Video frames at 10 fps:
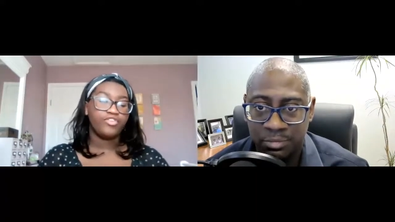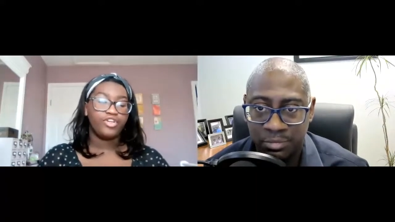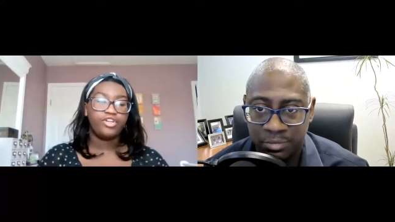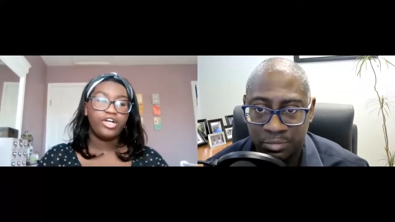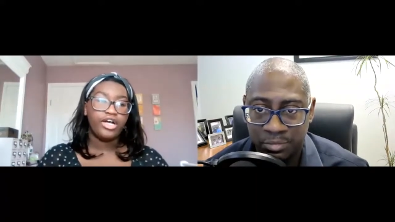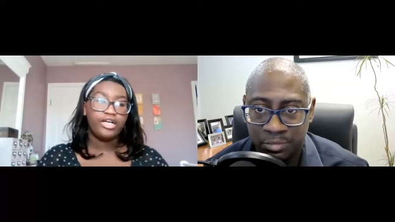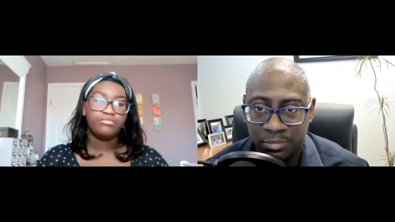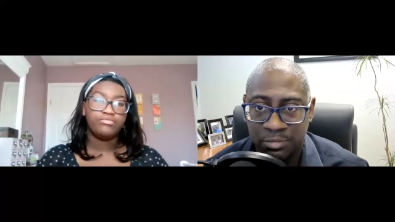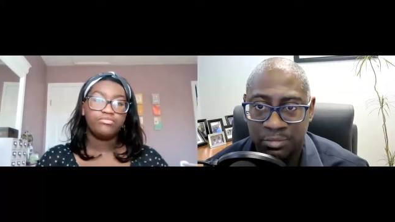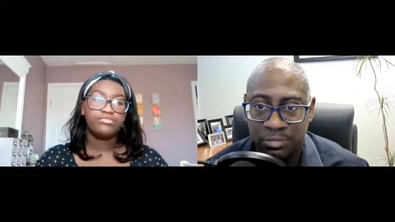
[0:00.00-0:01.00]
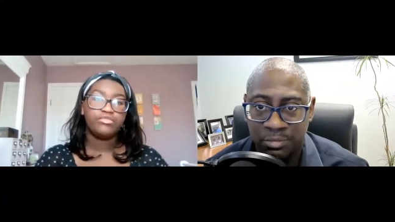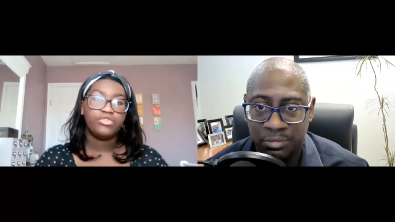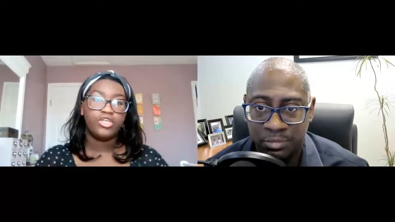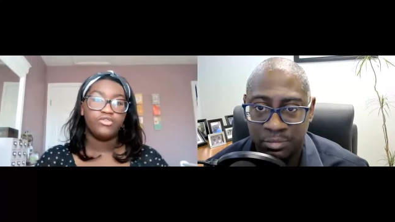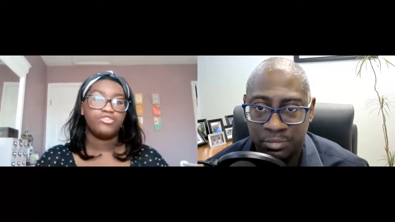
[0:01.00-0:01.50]
Speaker 1: for um,
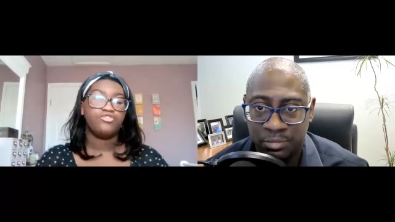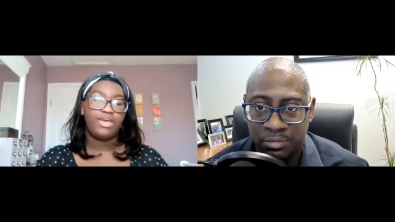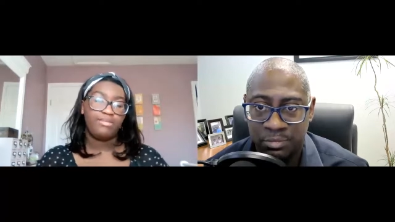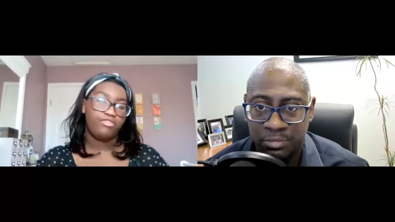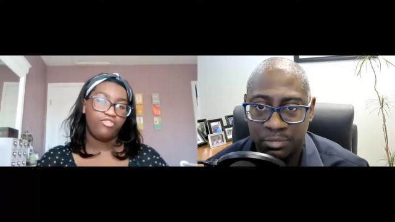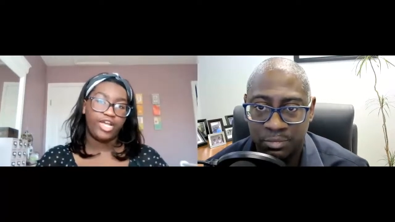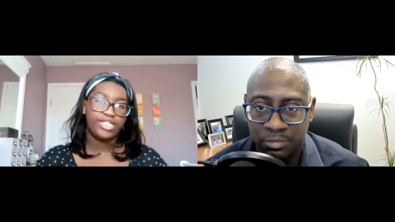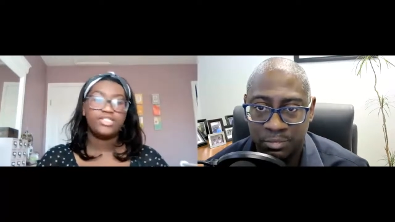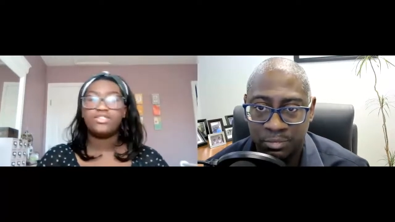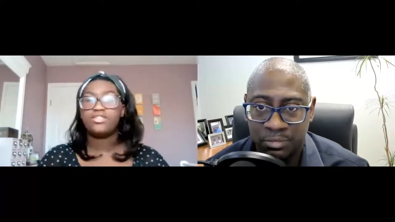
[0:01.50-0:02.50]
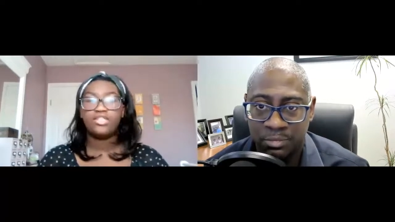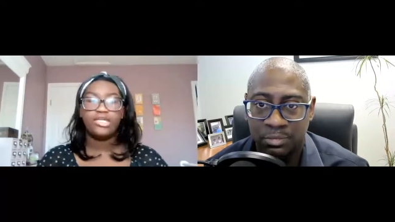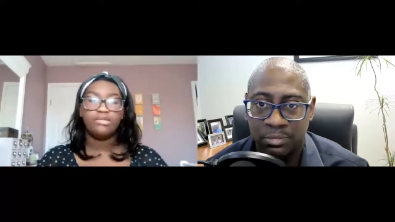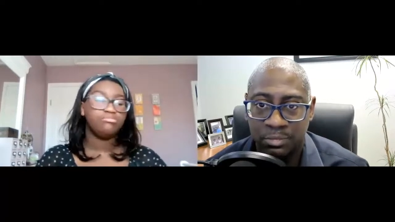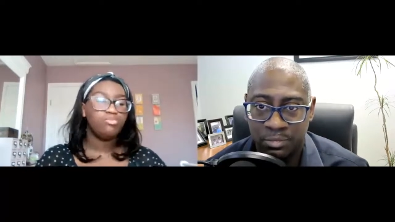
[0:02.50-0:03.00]
close family friends
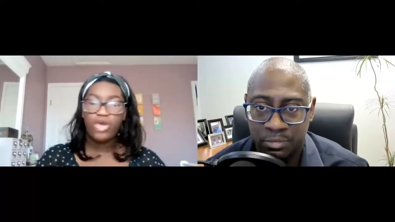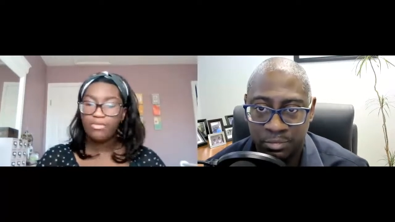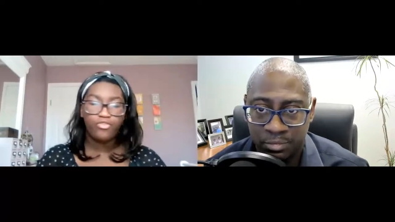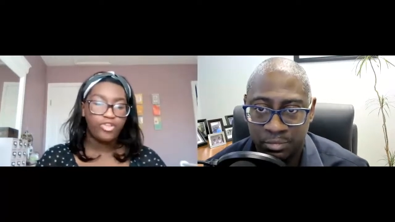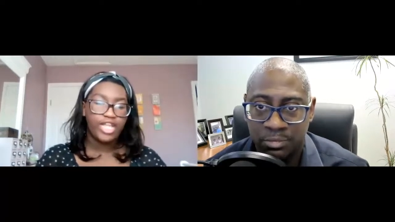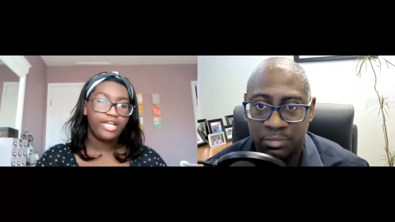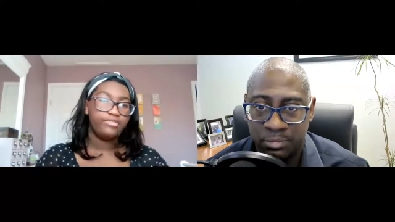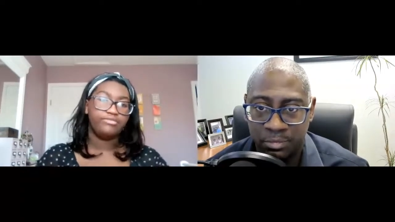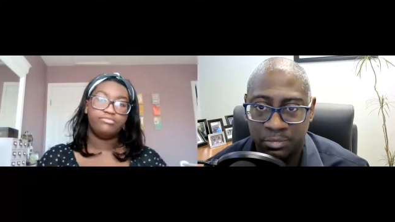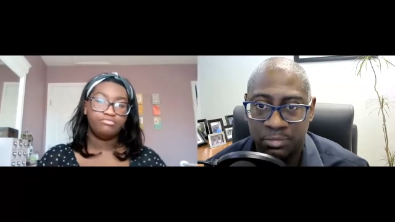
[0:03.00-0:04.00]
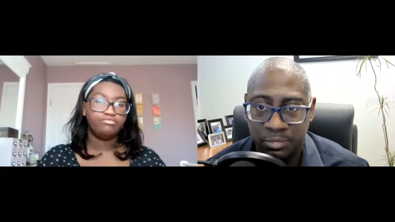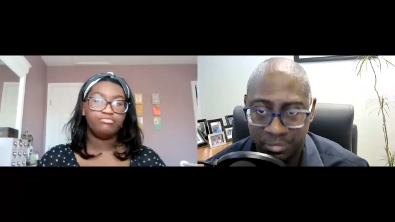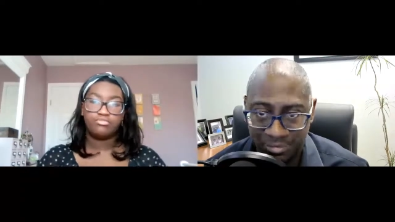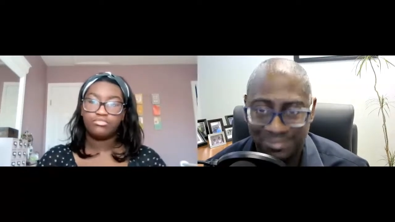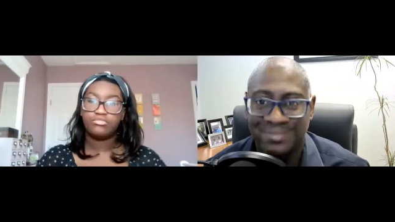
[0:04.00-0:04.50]
um, way before that.
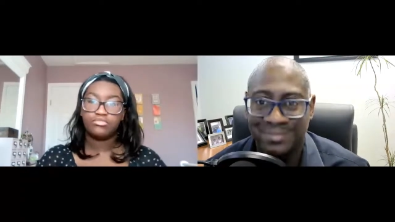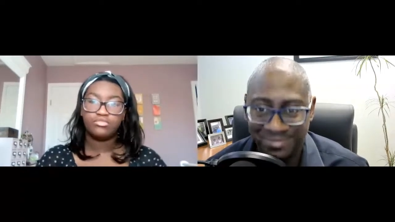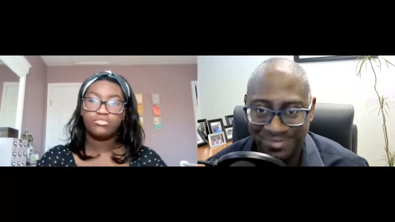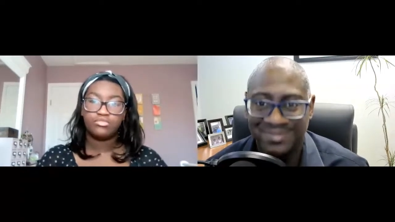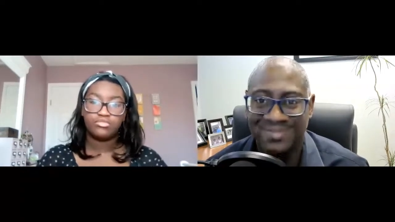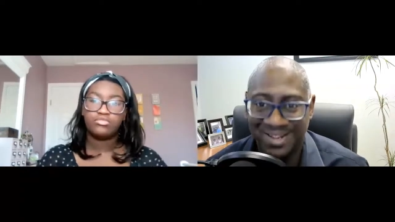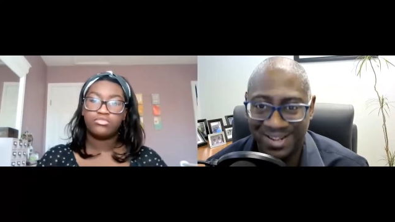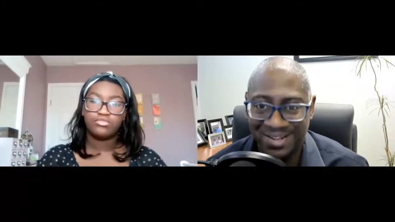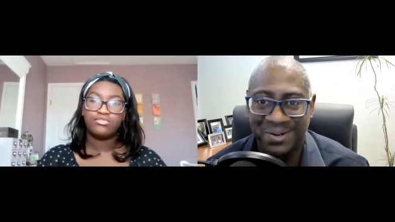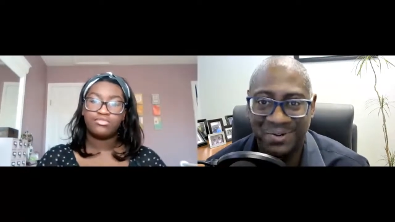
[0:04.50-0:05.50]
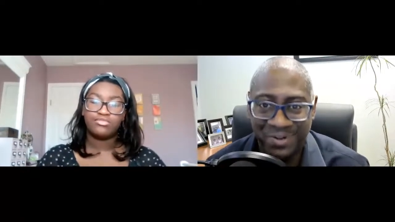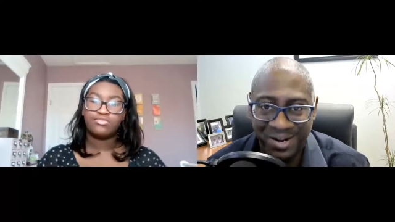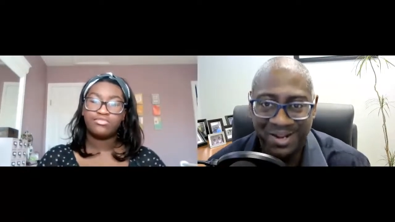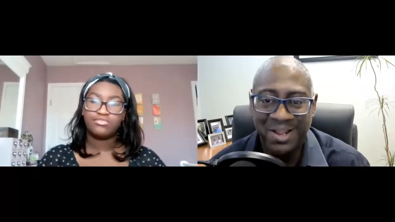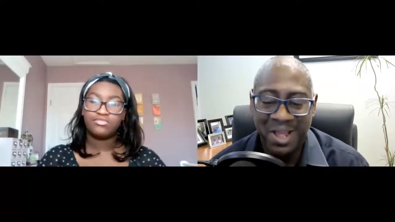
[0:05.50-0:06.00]
Speaker 2: Okay, all
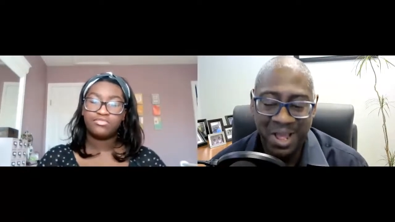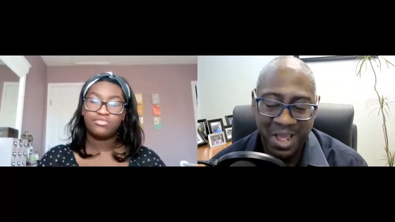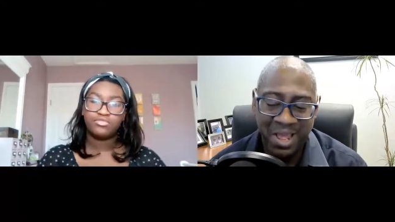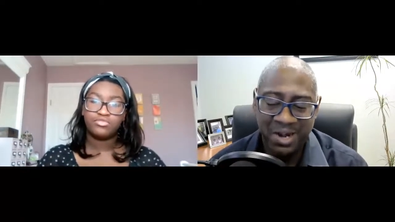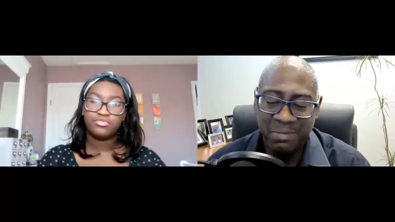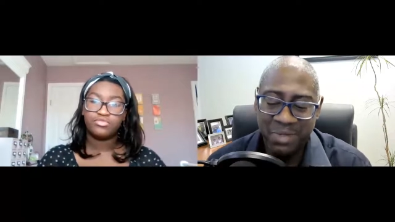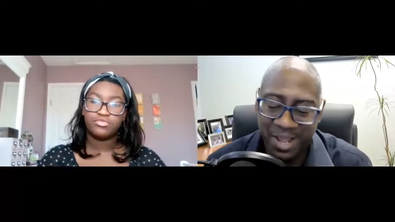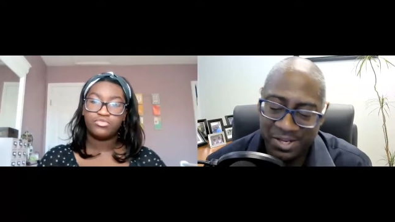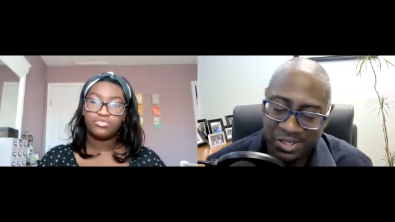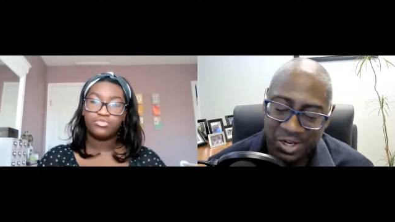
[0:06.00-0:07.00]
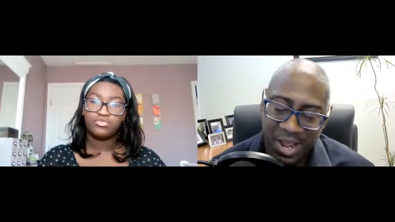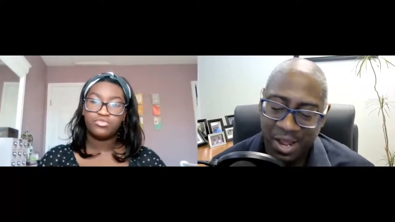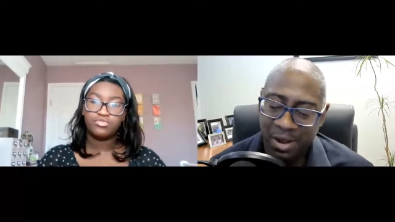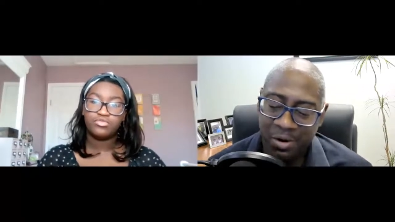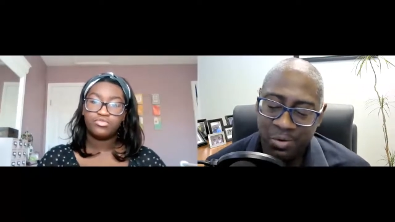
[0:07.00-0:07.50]
right. And let me ask you,
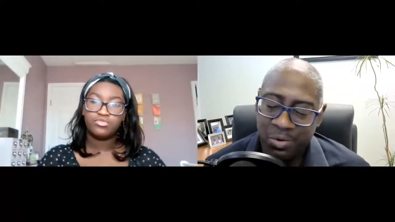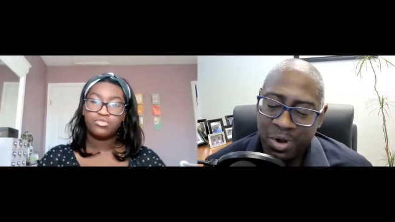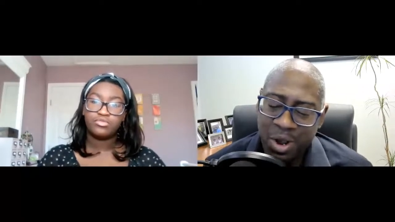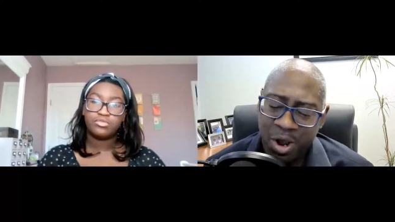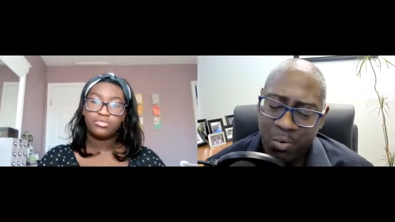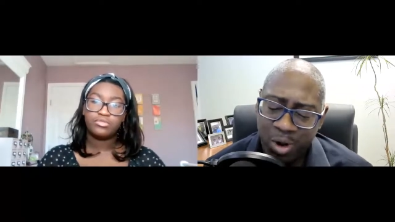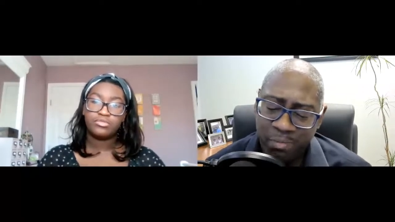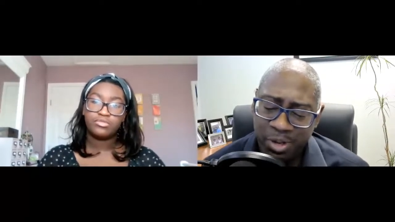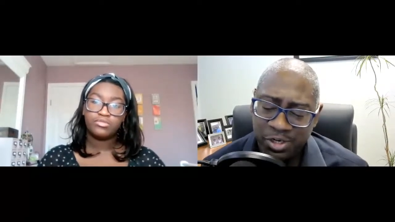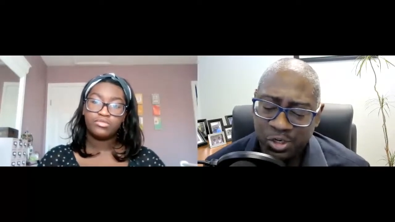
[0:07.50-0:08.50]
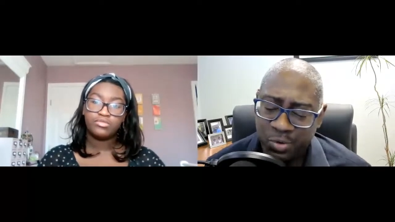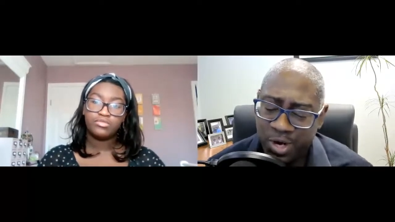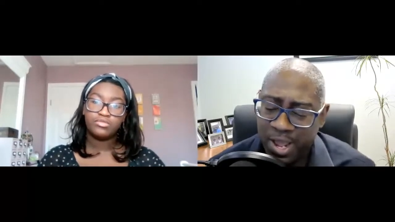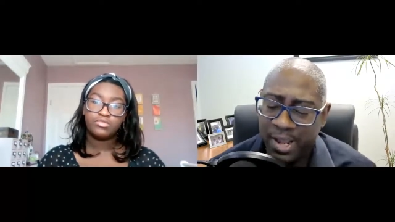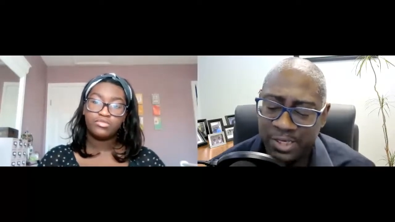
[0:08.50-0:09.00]
how, uh, what makes you an
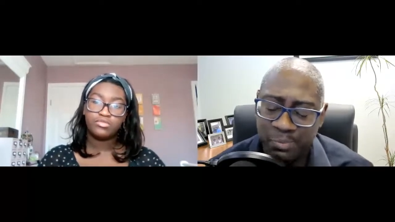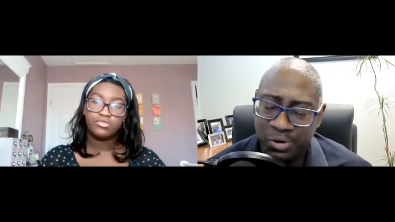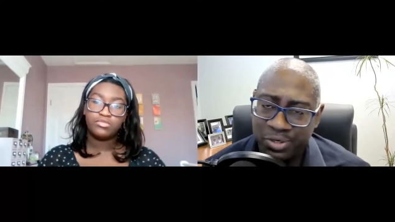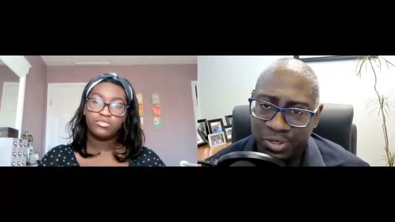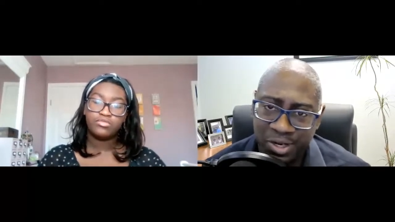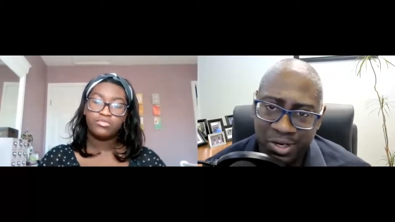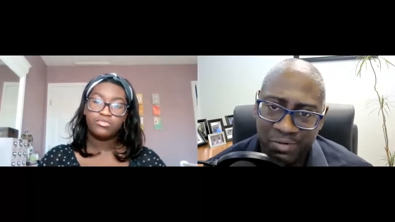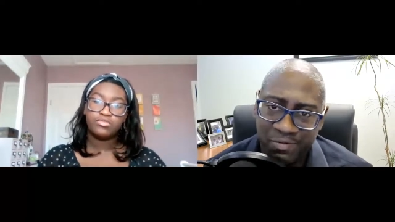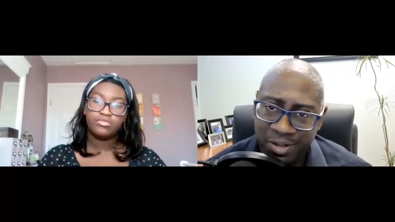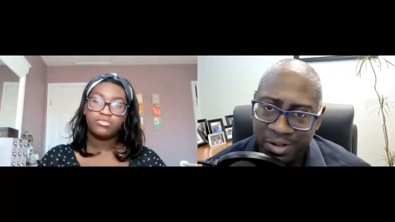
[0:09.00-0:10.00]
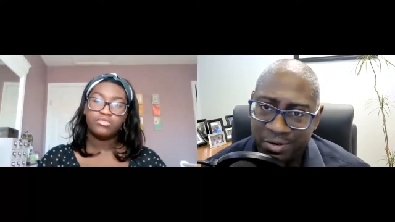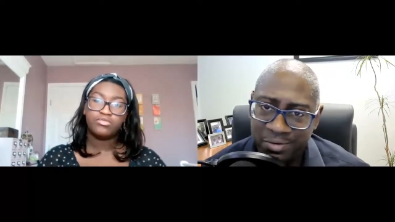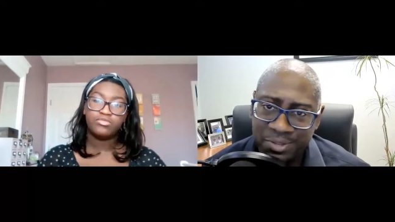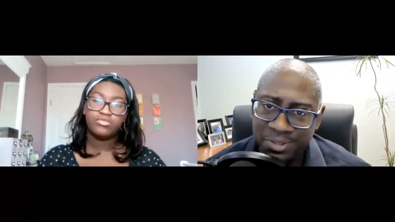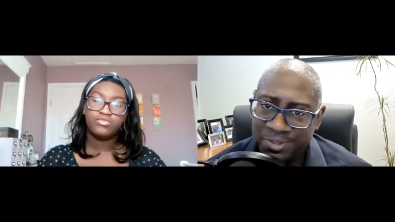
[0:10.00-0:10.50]
expert in your
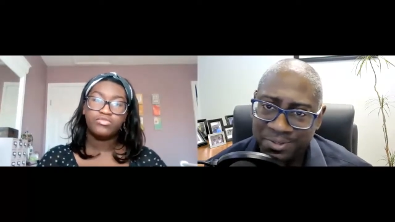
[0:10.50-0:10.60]
field?